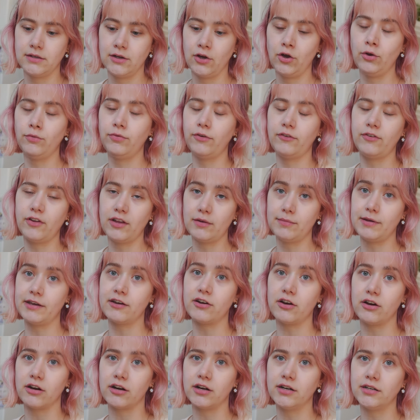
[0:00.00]
Hopefully fill up my
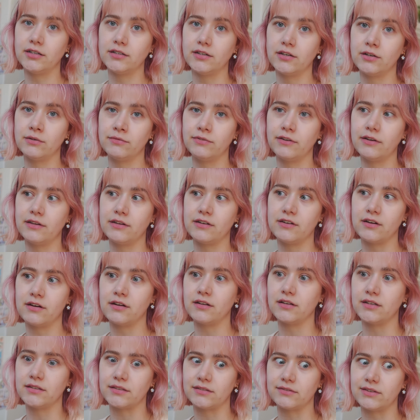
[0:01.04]
car. Hopefully the
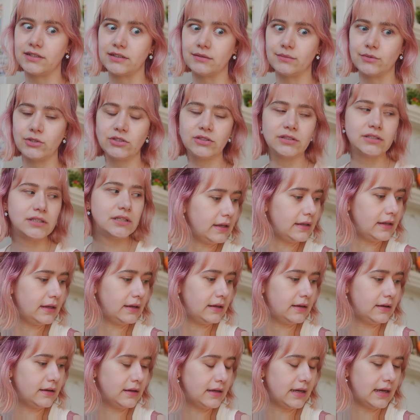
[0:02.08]
dolly is available.
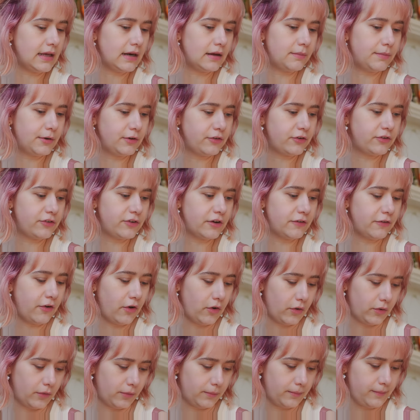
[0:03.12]
And get a bunch of stuff
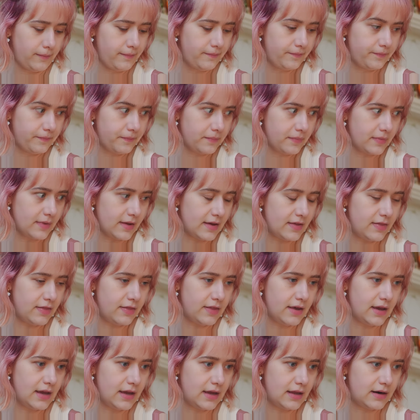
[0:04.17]
home. And
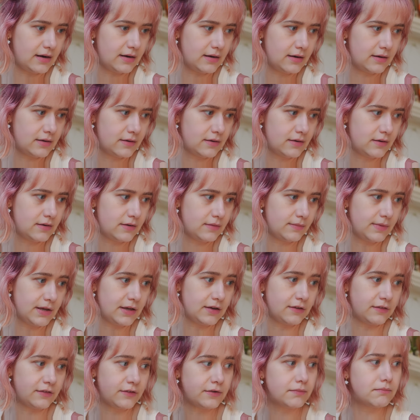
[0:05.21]
then,
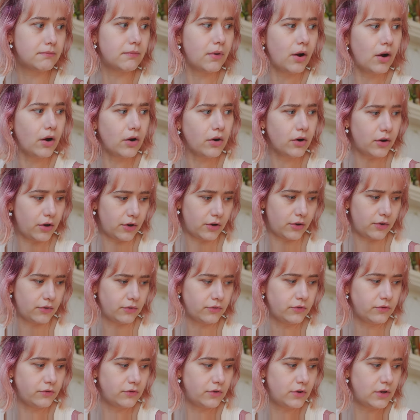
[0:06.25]
because
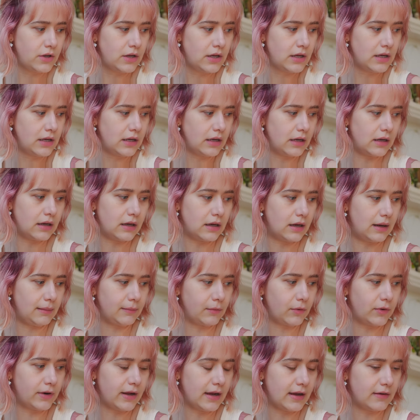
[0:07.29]
tomorrow uh, I'm
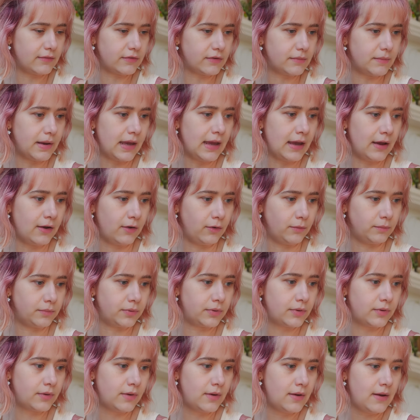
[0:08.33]
going to have some help
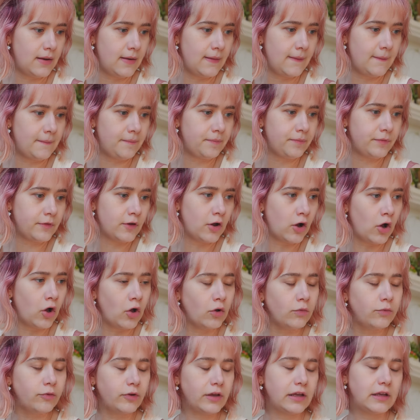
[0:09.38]

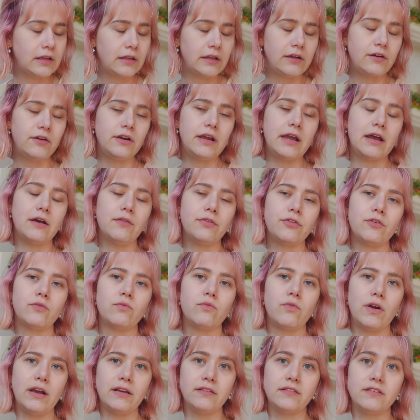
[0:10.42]
hopefully clearing out the
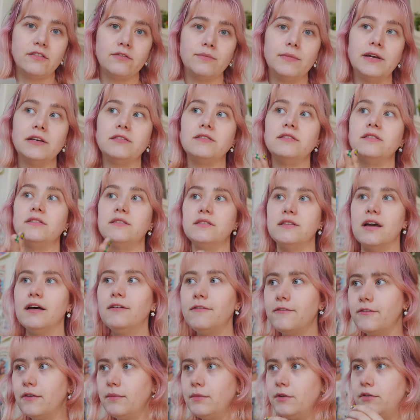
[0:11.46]
rest of my
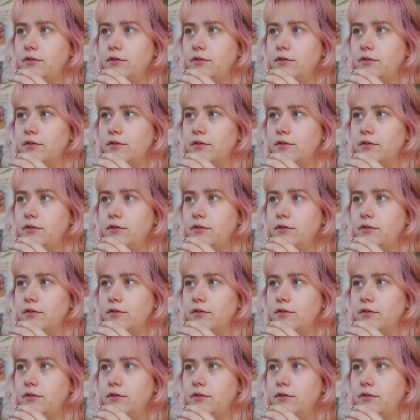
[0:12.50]
stuff from